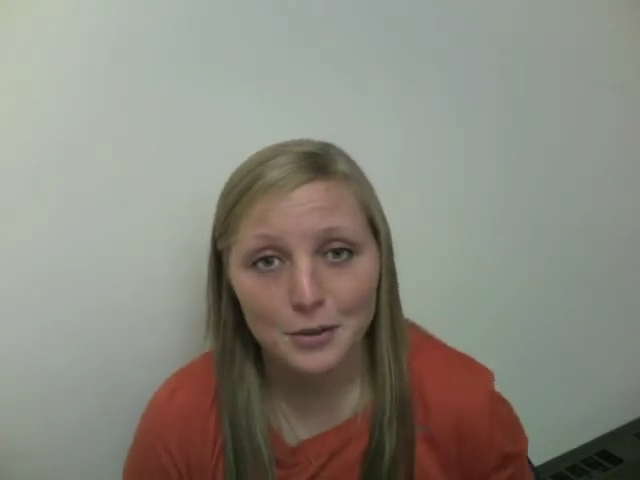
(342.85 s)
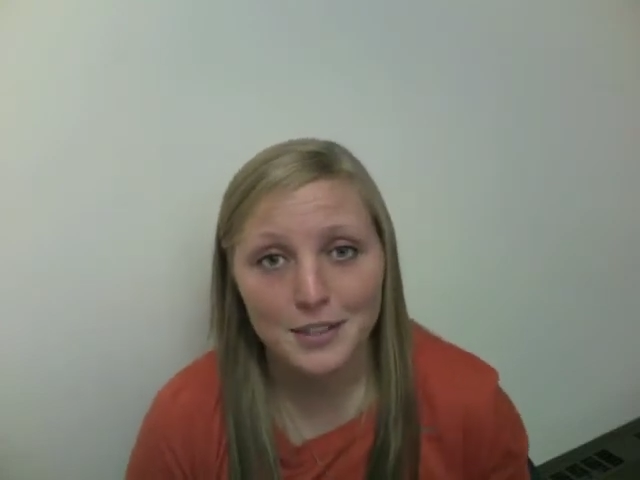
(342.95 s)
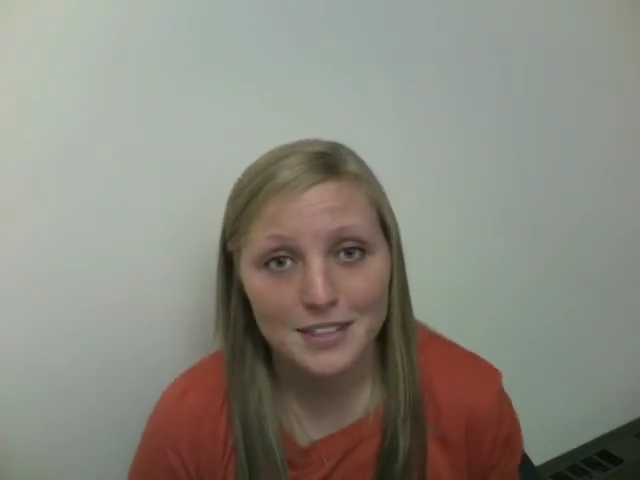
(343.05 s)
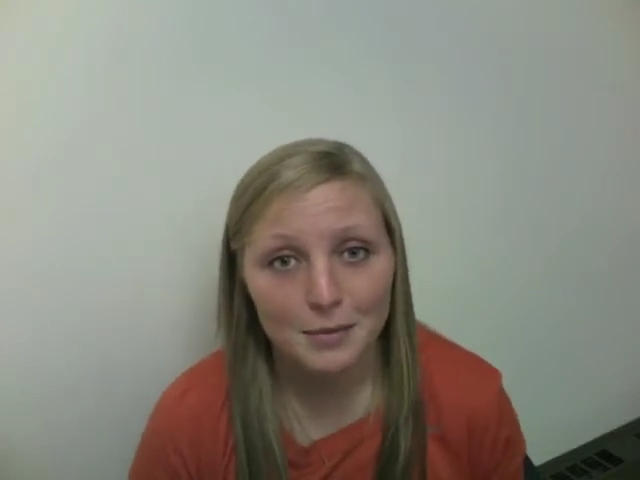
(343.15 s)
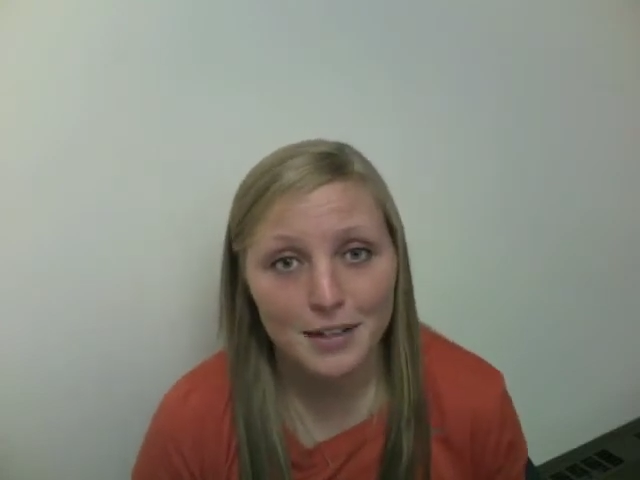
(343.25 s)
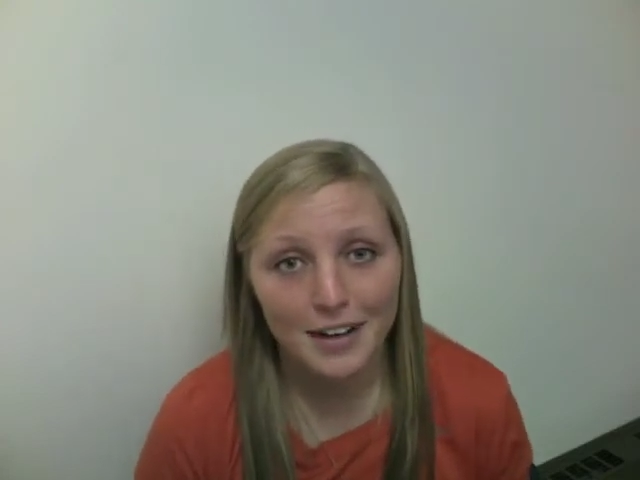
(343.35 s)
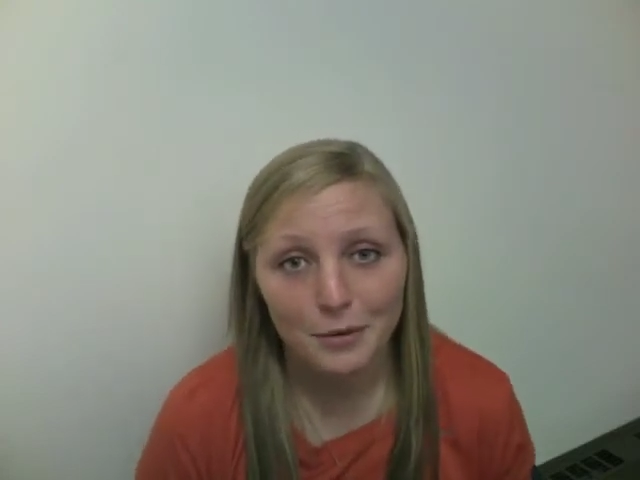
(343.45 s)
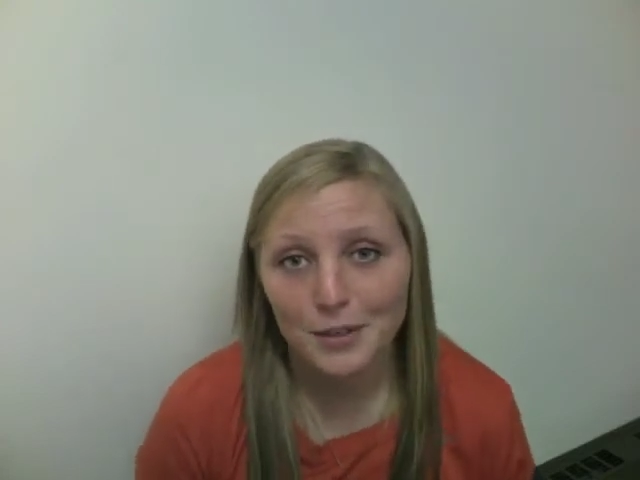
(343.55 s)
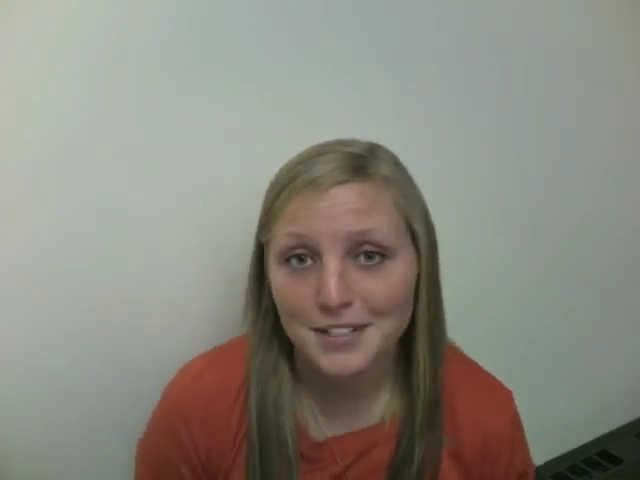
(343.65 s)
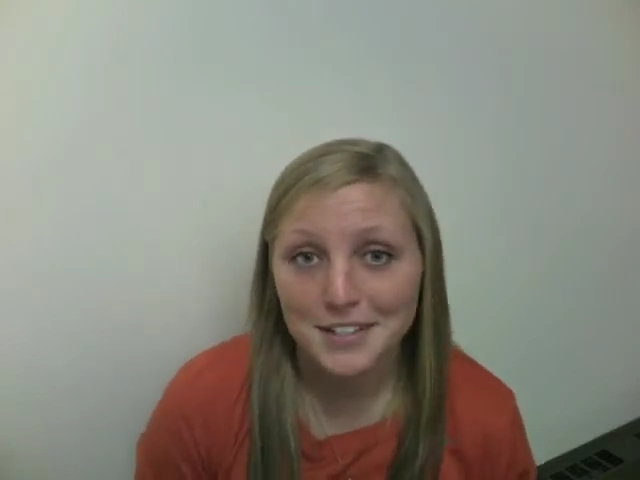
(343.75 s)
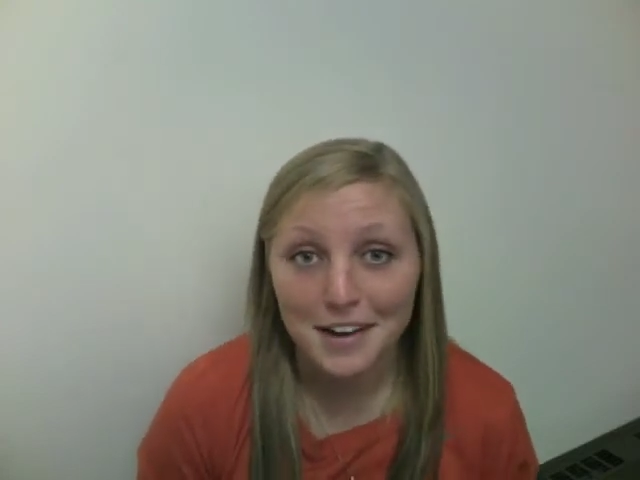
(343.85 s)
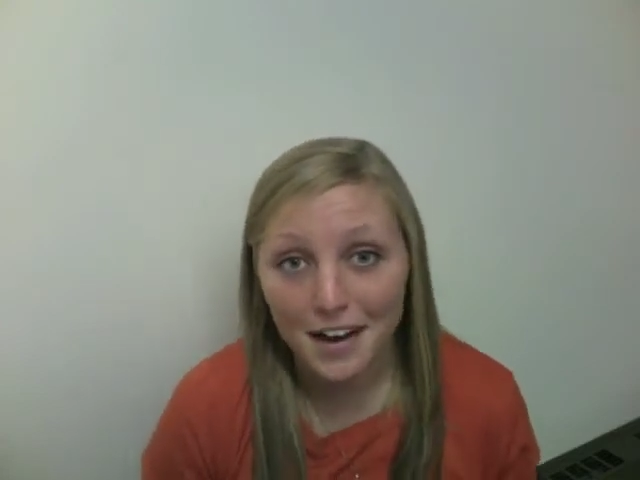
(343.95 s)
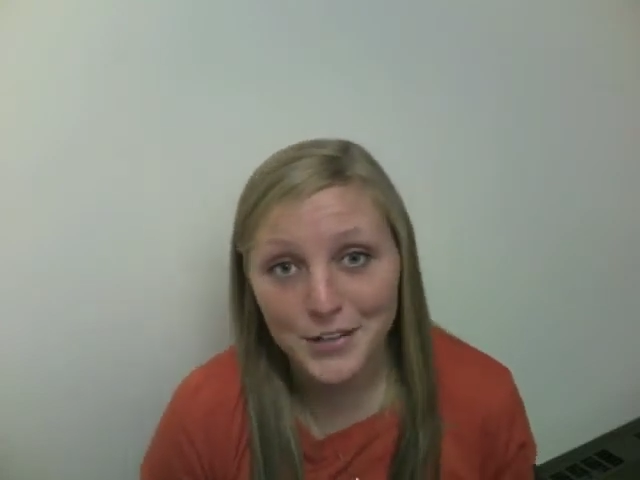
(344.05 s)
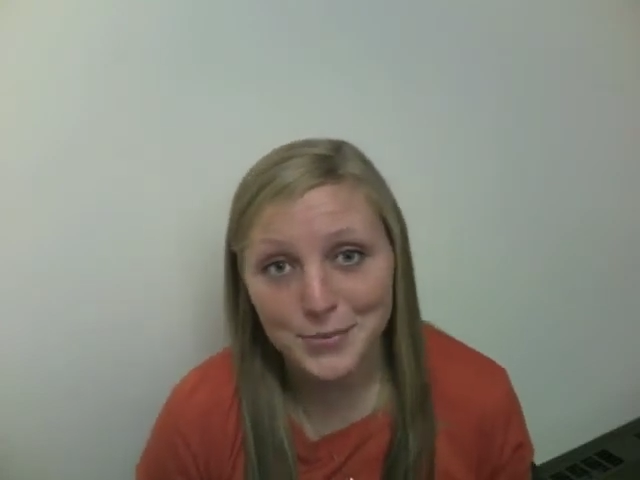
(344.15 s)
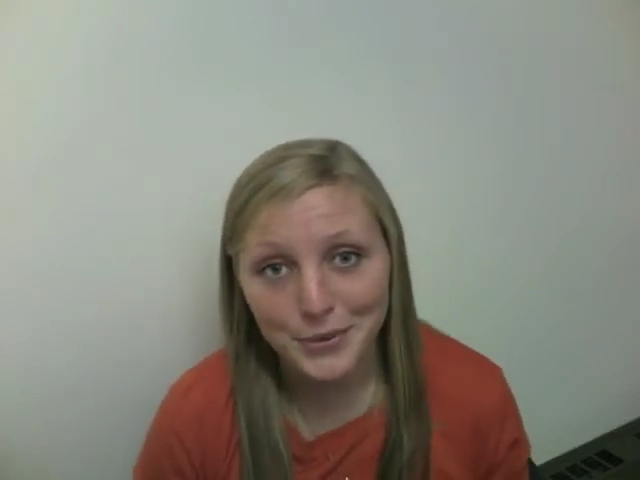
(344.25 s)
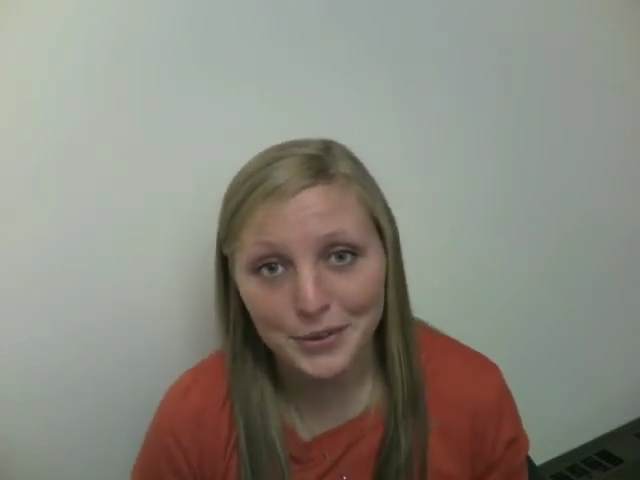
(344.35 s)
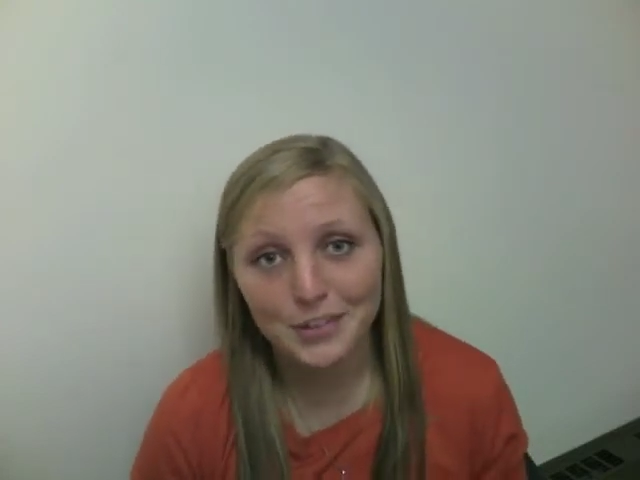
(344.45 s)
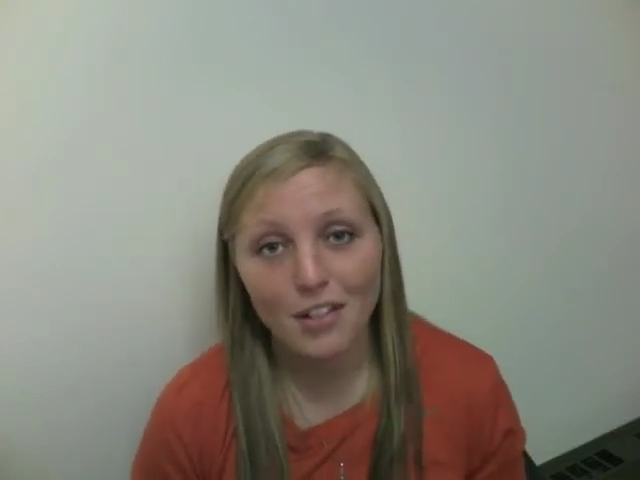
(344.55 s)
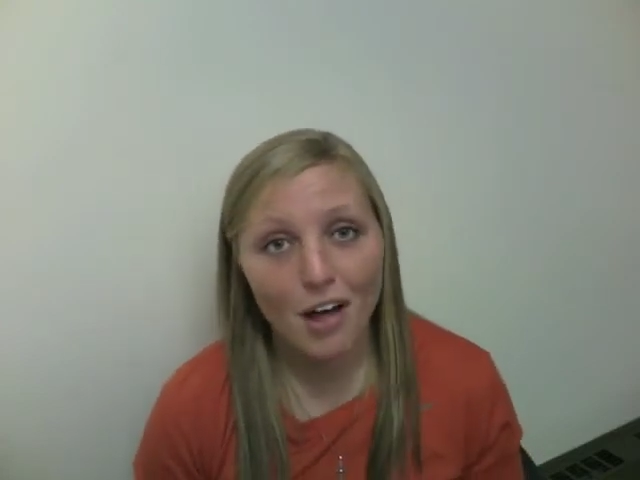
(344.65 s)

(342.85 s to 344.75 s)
except I went to the hospital a